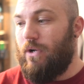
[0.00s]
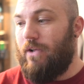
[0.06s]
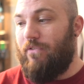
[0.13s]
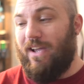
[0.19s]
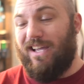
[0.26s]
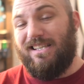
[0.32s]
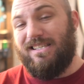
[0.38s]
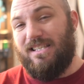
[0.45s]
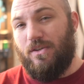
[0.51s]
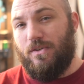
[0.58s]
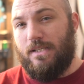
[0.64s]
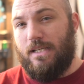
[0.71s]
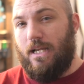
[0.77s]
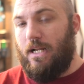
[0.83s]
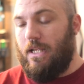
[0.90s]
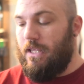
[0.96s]
If I can still
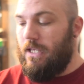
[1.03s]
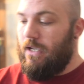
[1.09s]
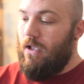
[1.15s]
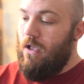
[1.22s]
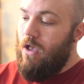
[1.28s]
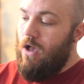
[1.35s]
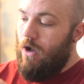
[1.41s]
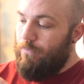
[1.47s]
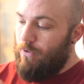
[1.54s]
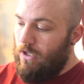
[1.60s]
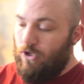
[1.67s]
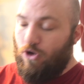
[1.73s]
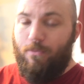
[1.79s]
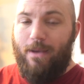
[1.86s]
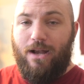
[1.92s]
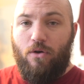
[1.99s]
see anything, I'll probably
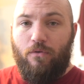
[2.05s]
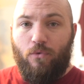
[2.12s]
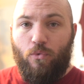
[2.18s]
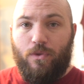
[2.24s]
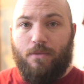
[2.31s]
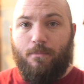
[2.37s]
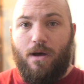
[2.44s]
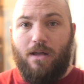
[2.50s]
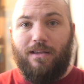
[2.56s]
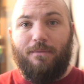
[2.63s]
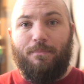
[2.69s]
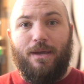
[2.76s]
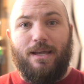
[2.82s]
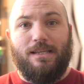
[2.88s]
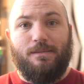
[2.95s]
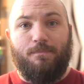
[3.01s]
go back over it with the modeling
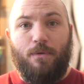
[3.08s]
paste,